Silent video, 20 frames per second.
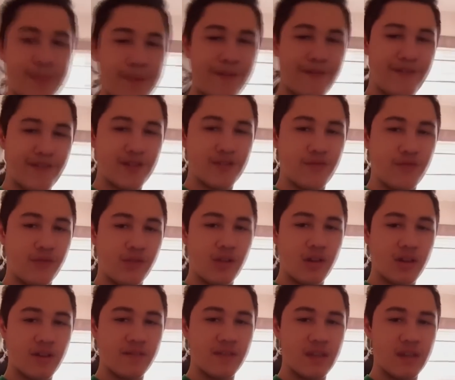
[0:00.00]
my first
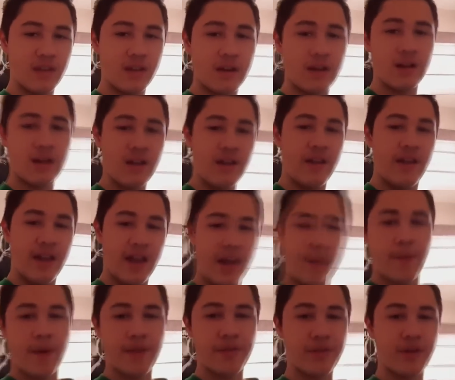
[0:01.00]
vlog of the year,
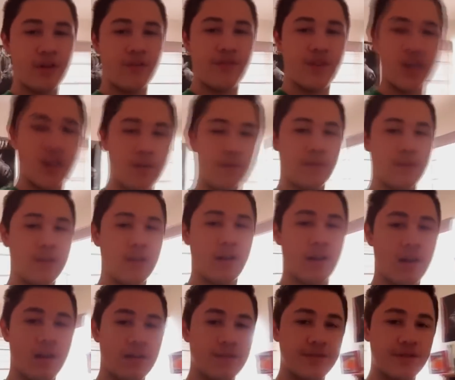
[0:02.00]
and my third video of the year,